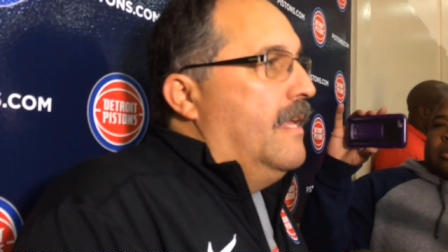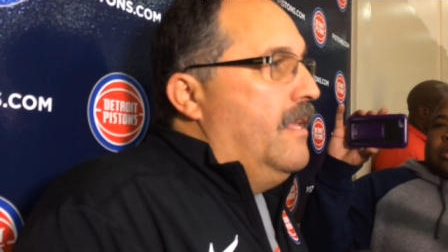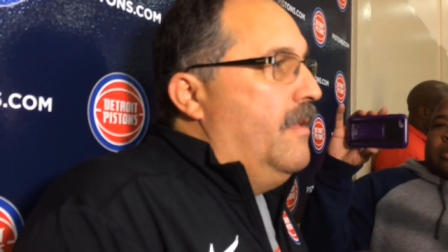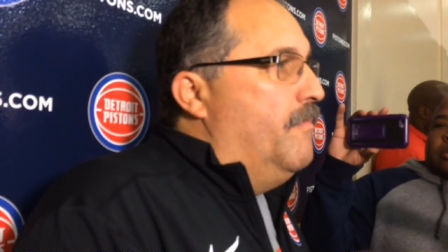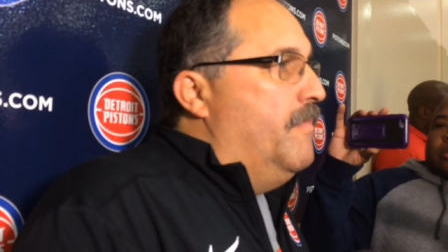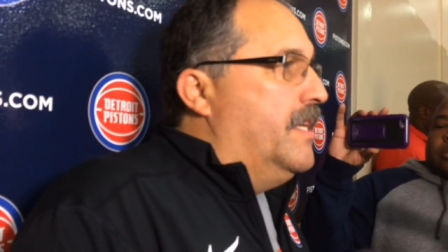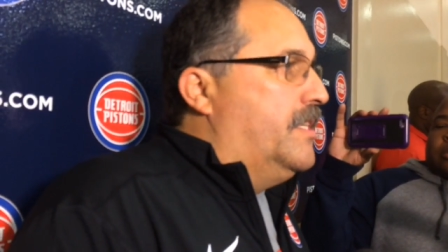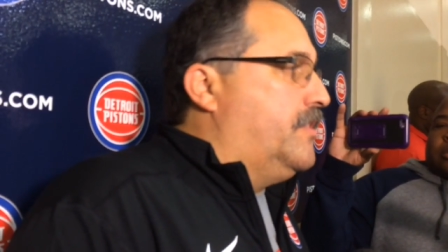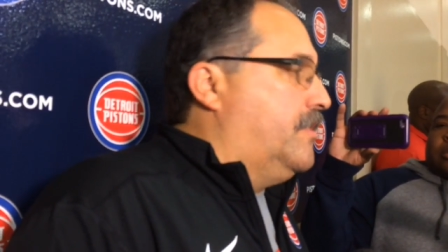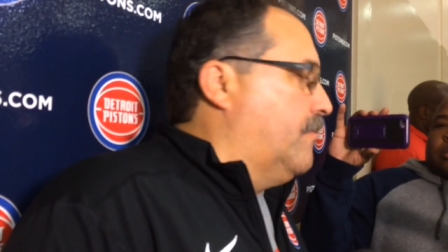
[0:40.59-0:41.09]

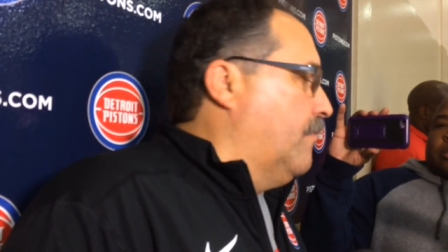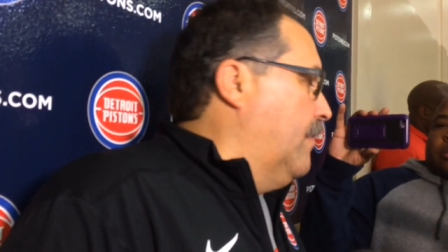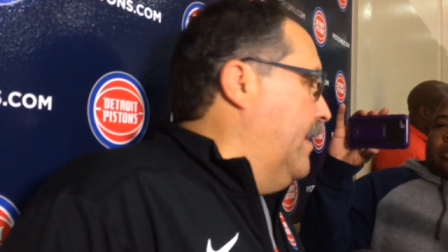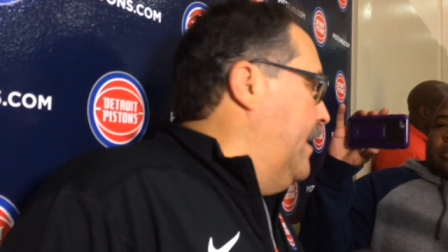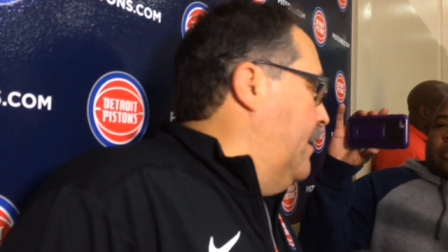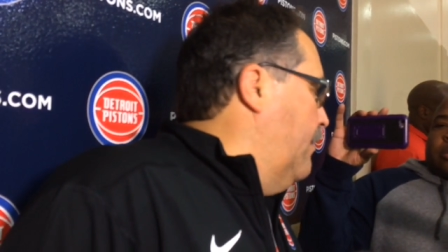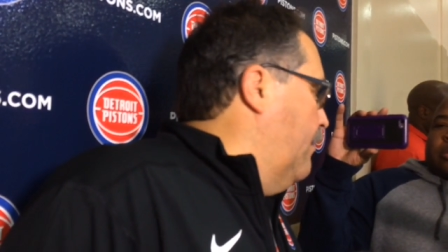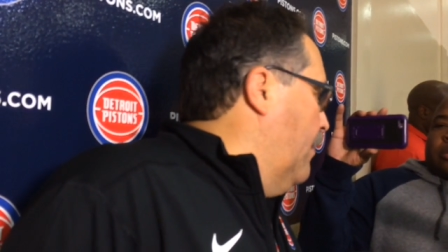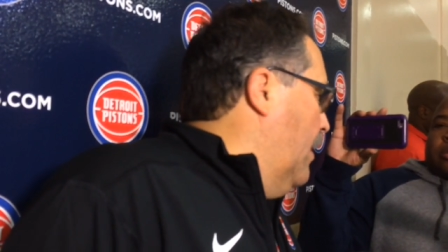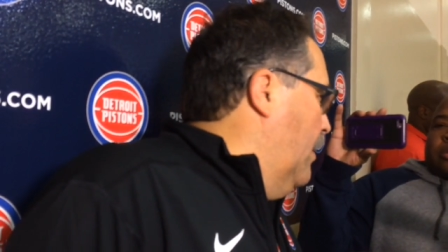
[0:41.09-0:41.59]
you miss
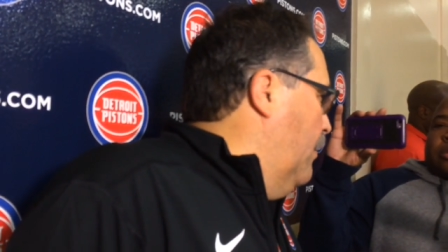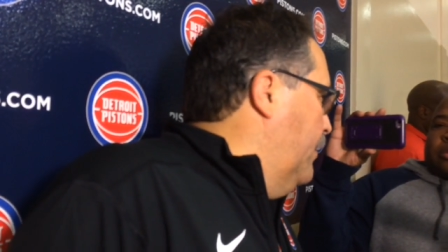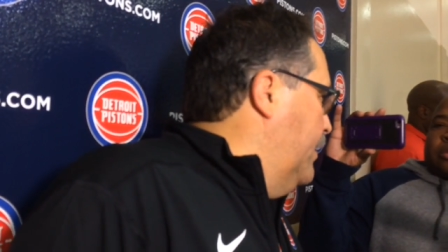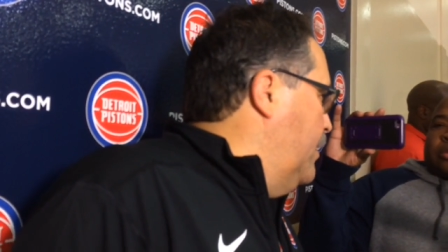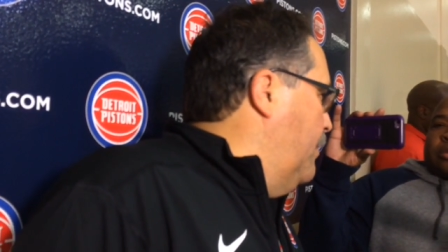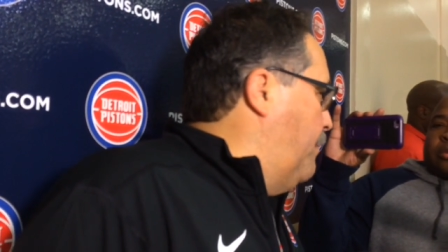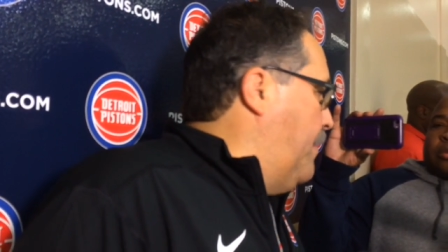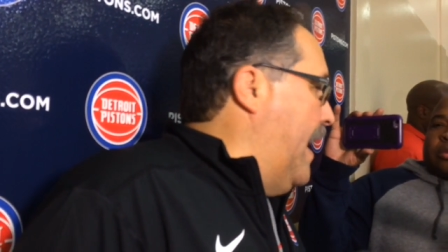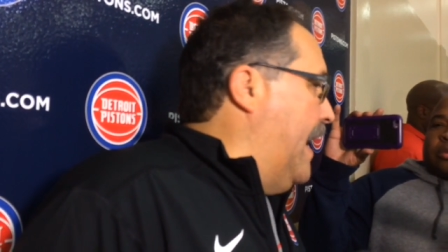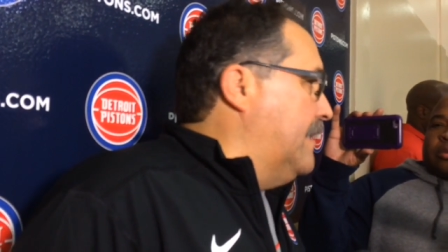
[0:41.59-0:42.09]
three in a row
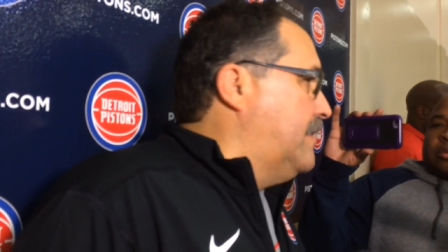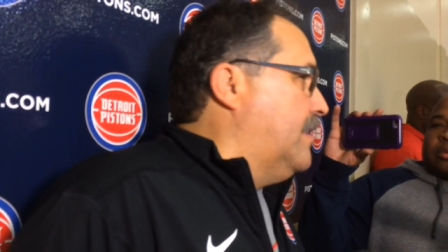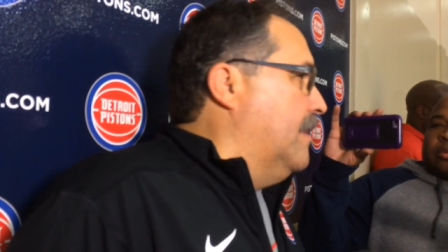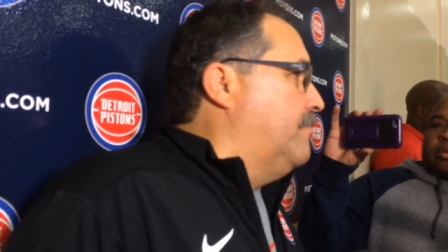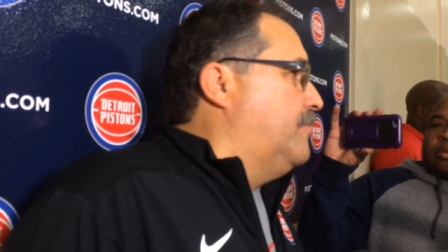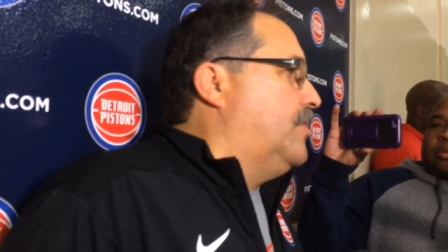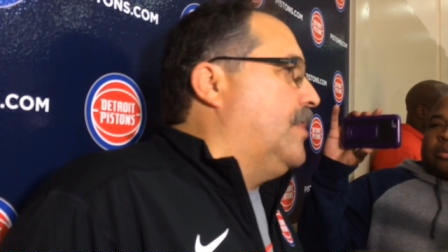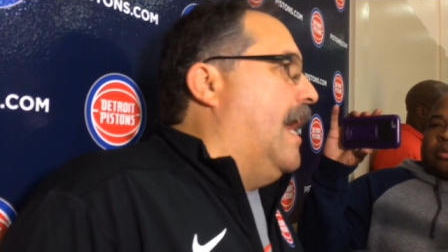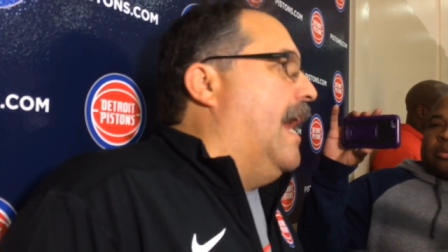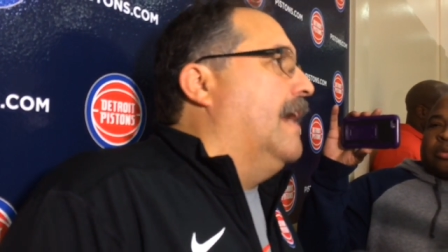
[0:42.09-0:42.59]
and you pass
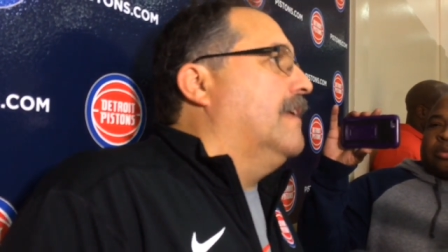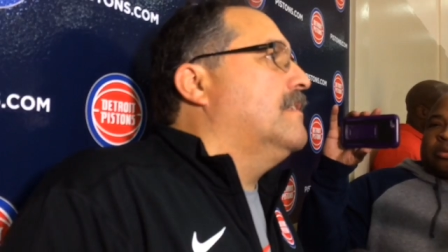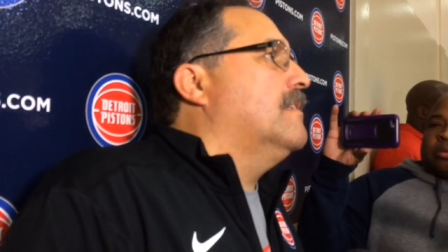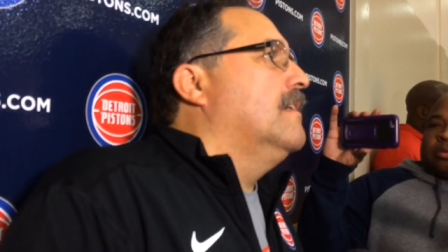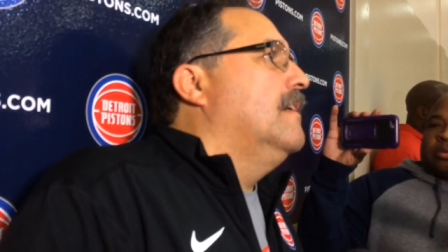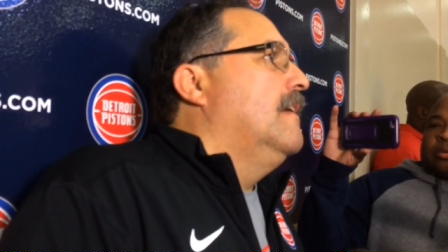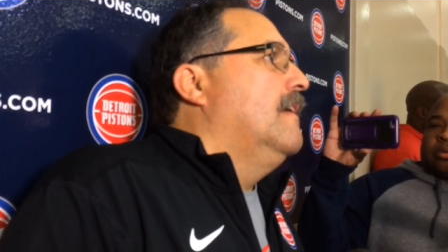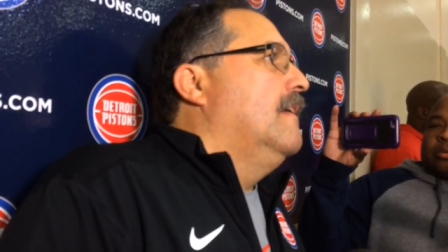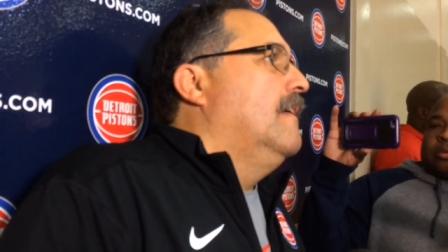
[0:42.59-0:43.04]
up shots.